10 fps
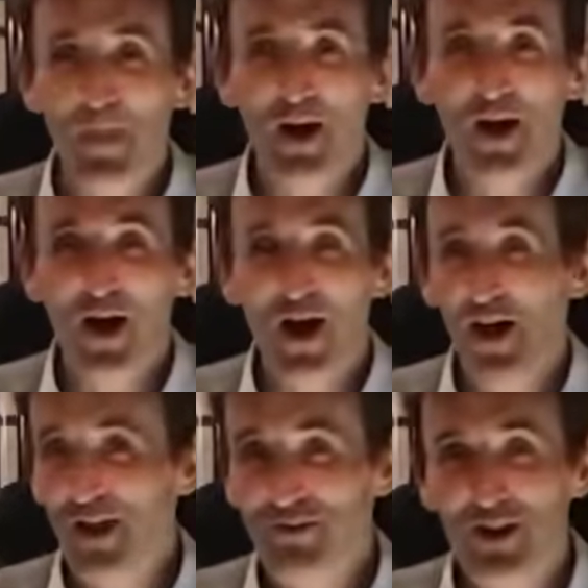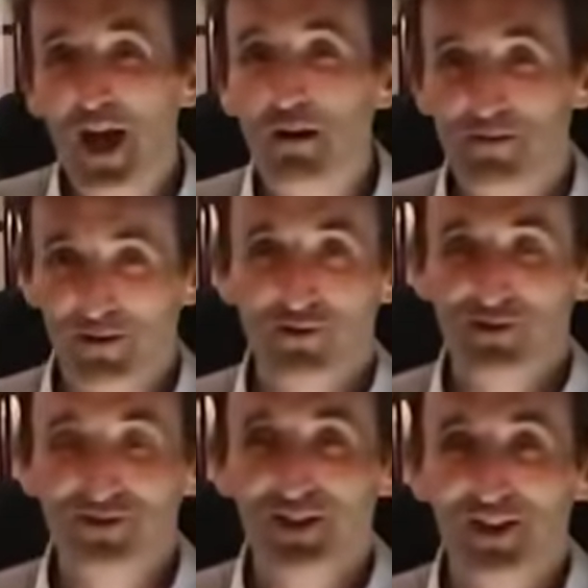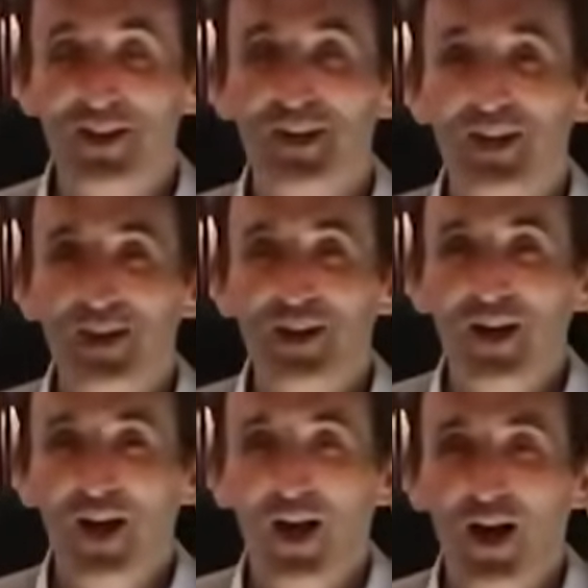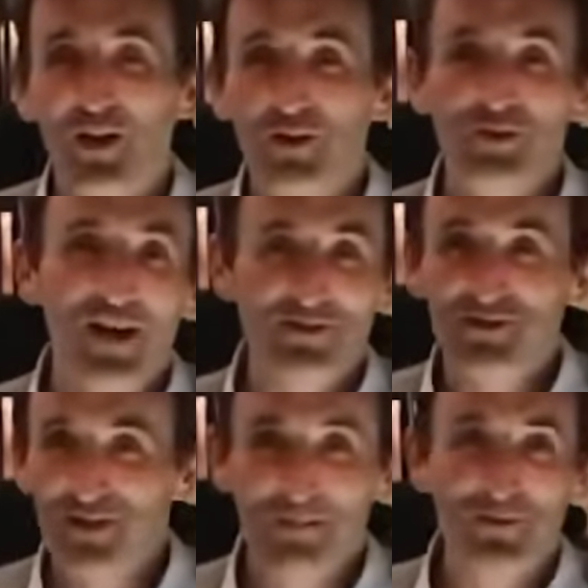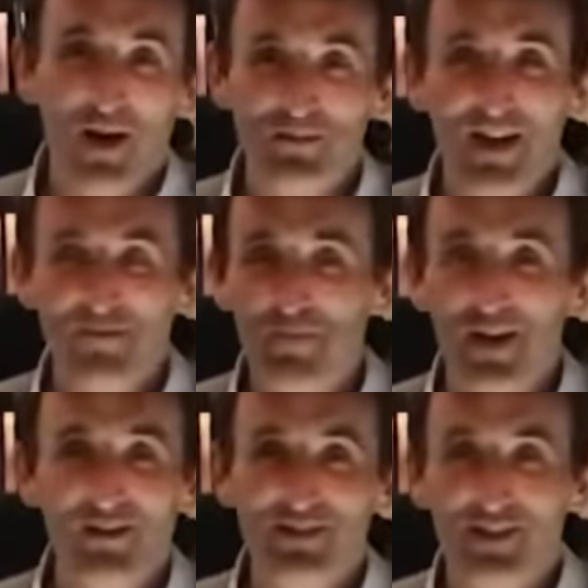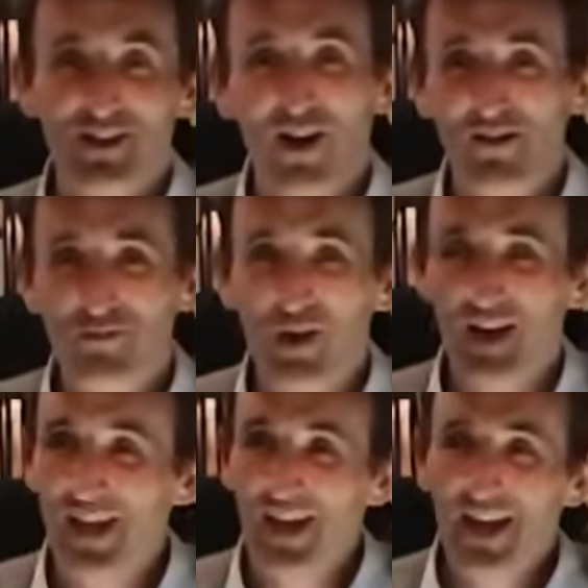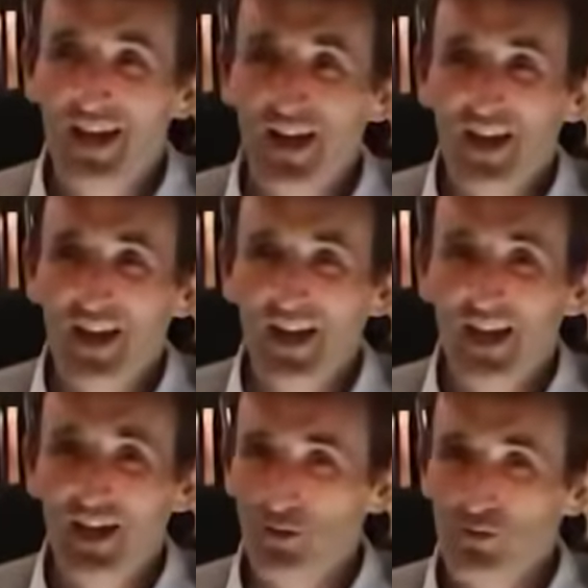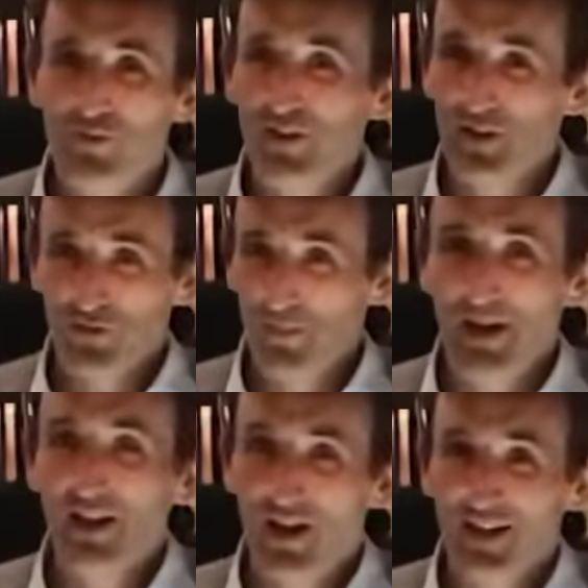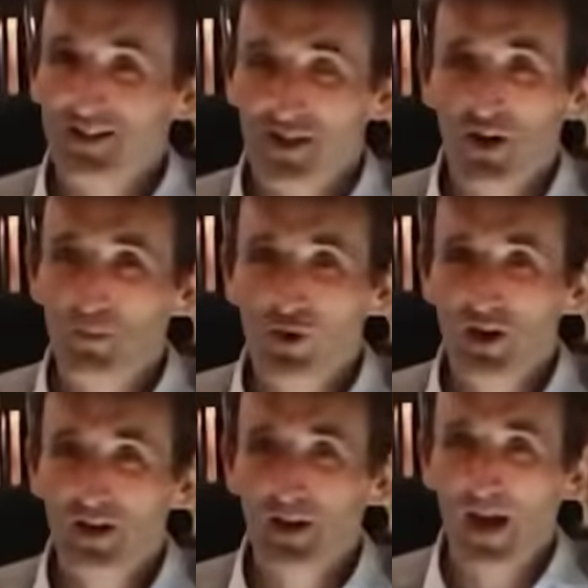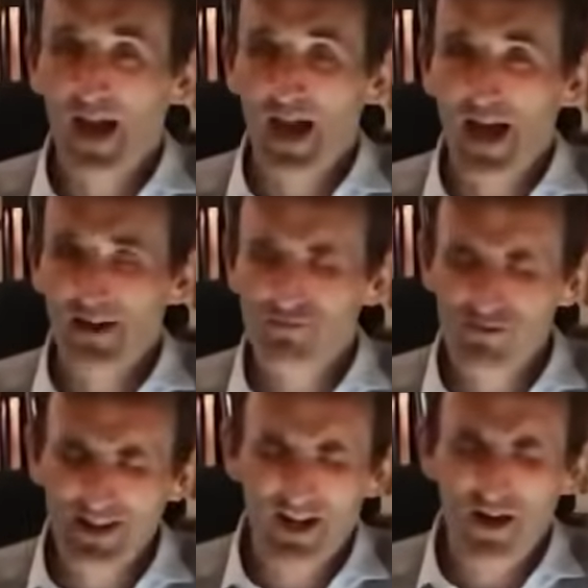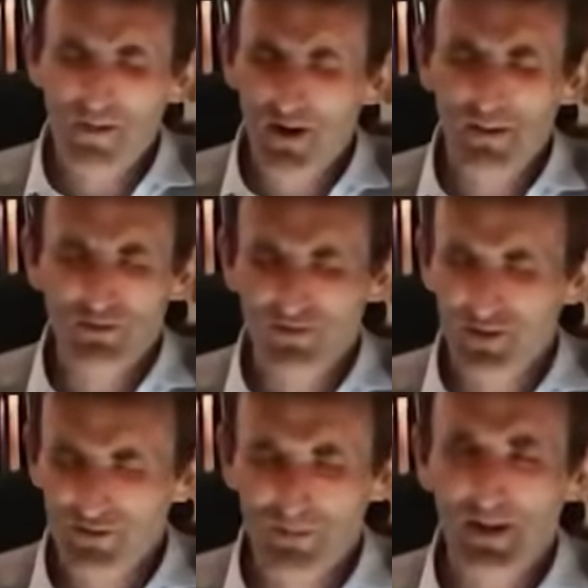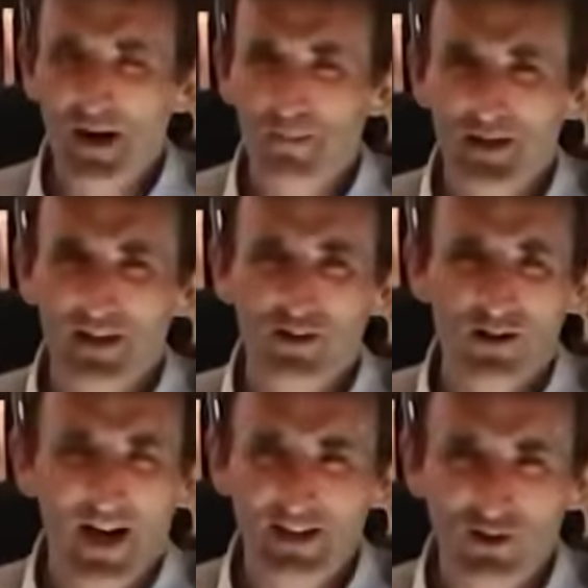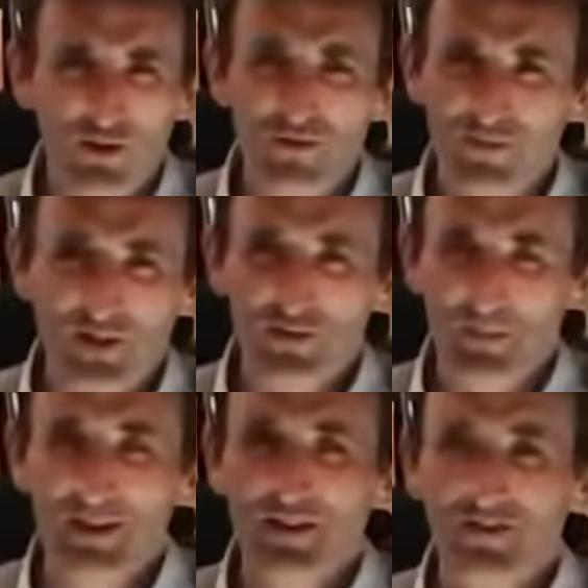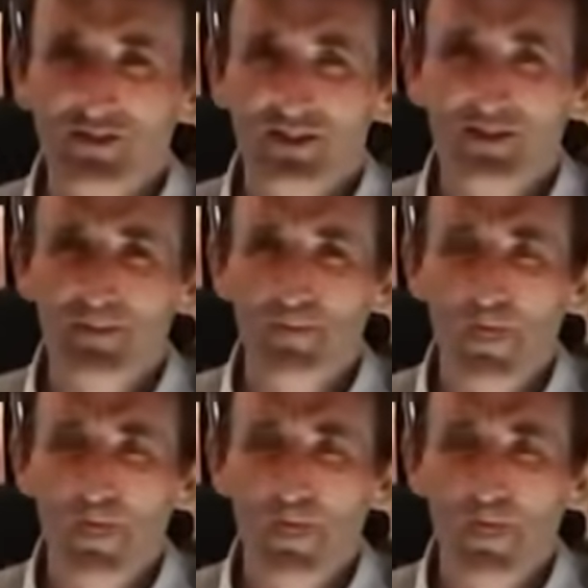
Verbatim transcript: I, I don't know of a Christian uh, who doesn't sometimes have periods in life when it all feels a bit like it's hard work, and, and reading our Bibles feels a bit uphill, and God feels a bit distant.